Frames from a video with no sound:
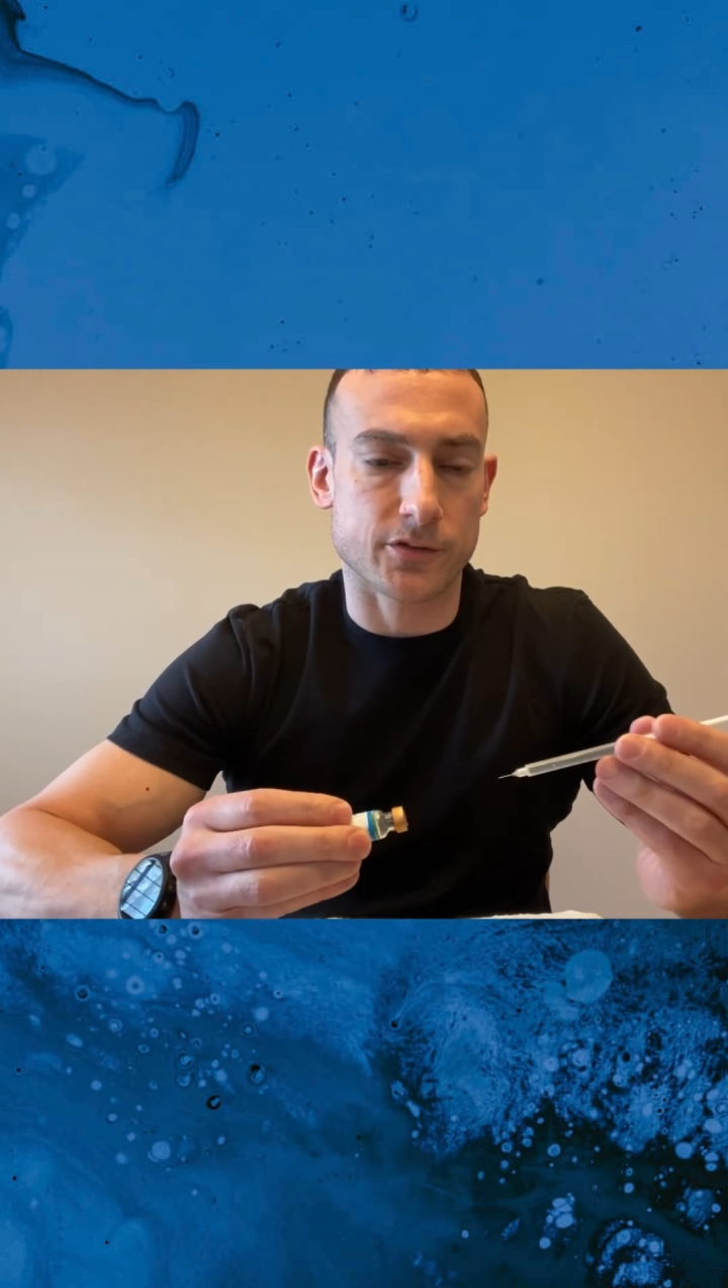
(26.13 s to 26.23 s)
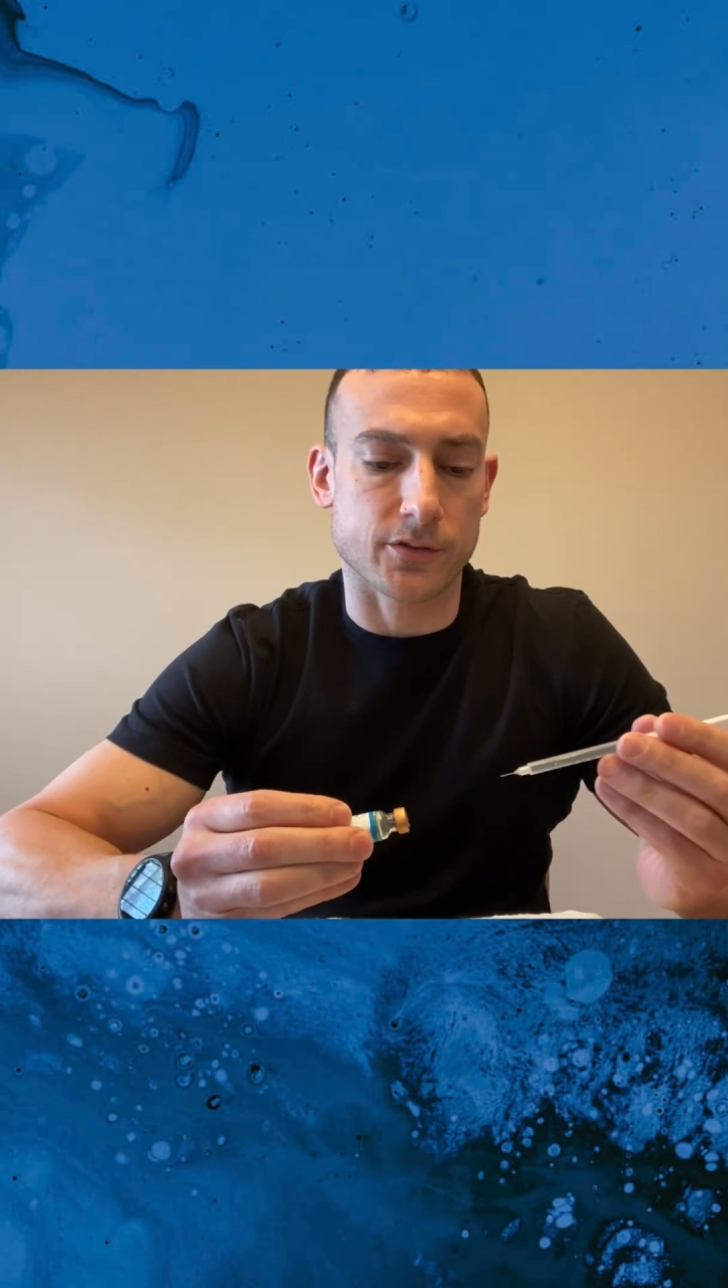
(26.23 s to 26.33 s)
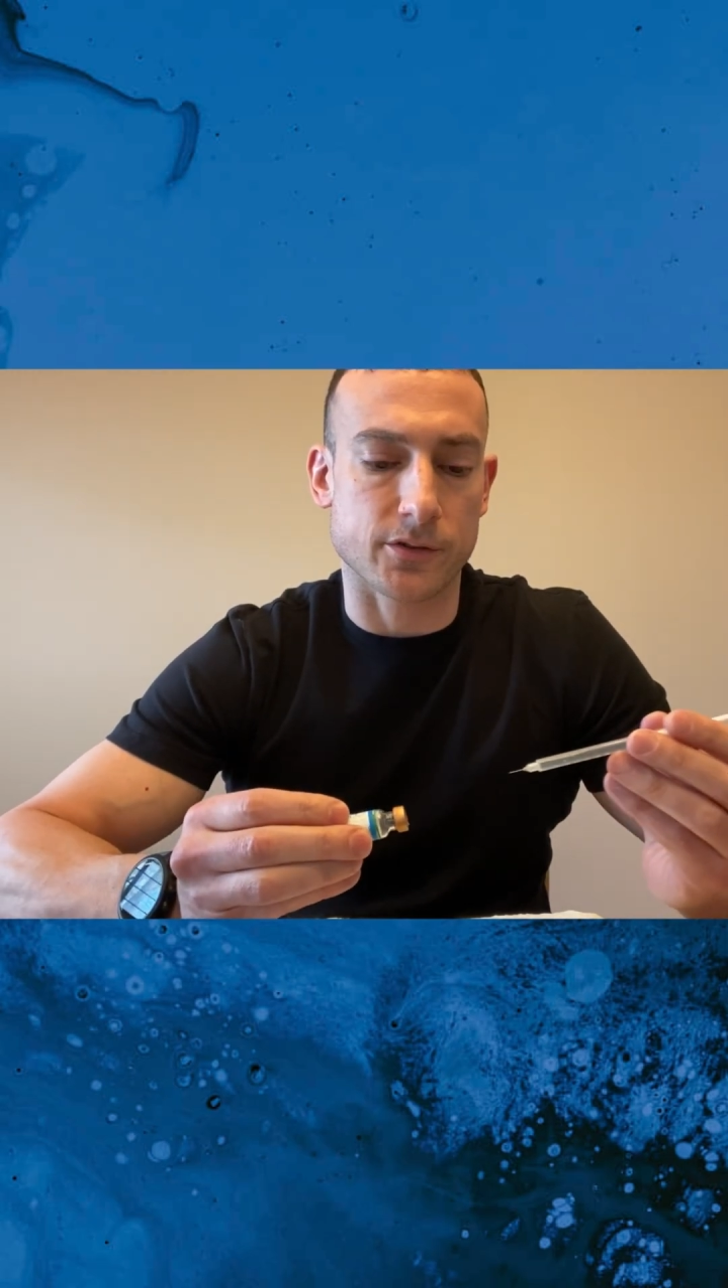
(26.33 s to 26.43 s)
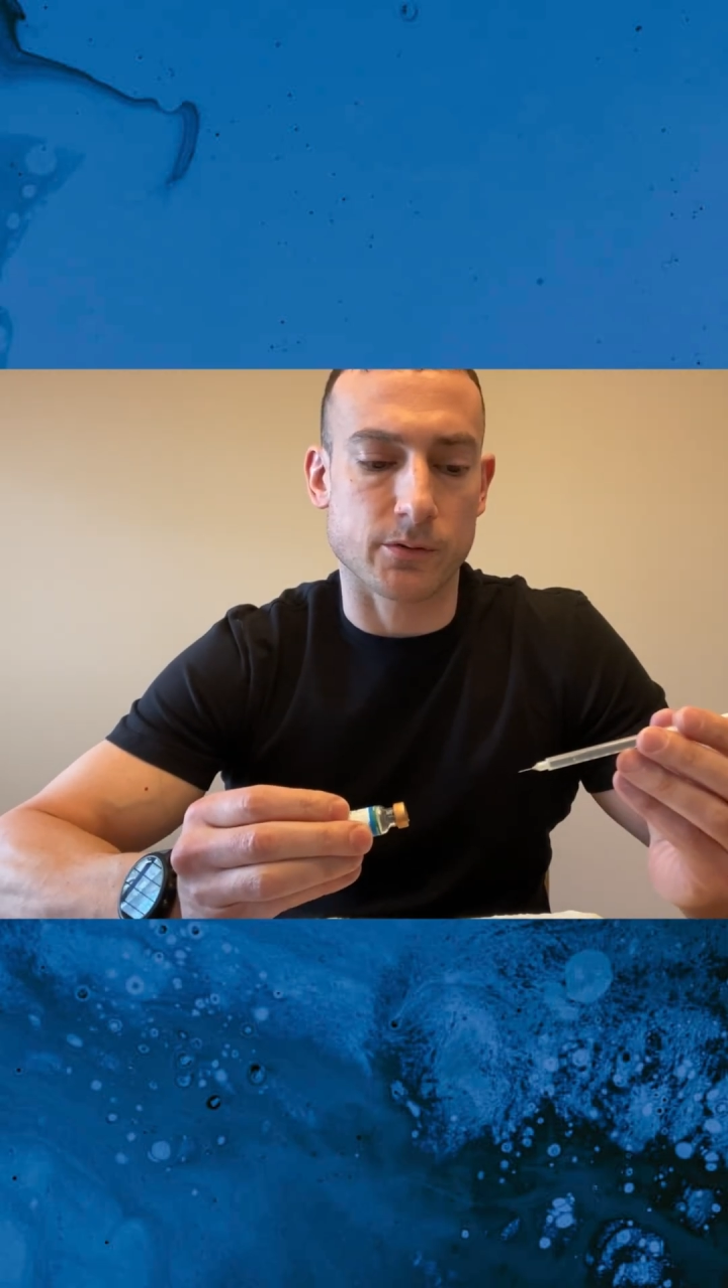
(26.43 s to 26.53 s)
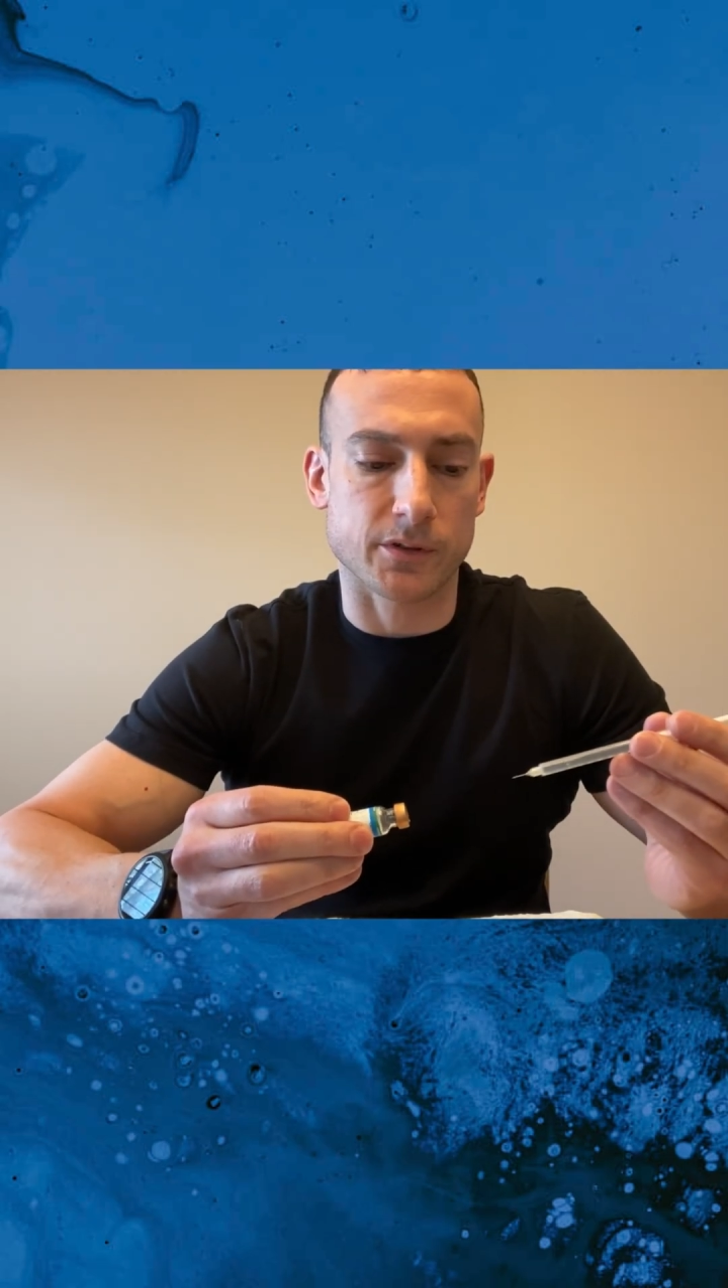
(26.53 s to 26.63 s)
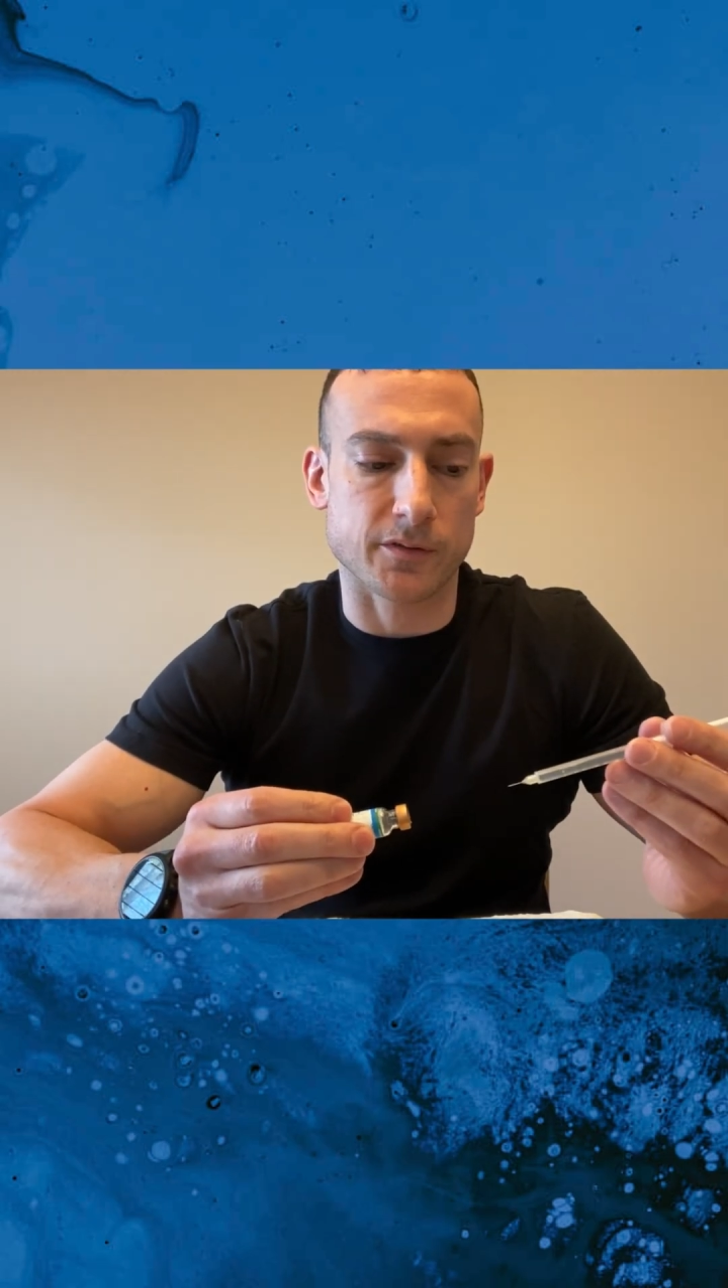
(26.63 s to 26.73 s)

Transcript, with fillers: so you're going